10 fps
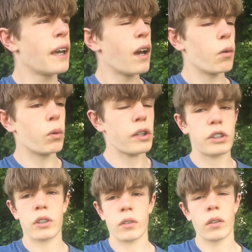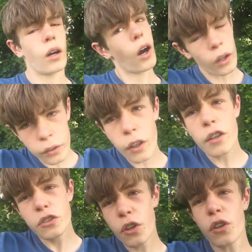which aren't as
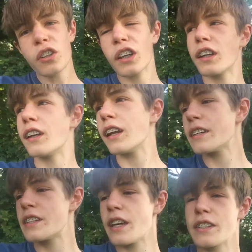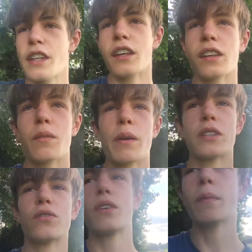good, let's say, as the best
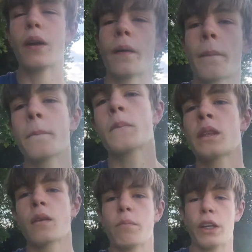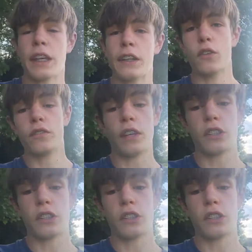female, but they're good fish.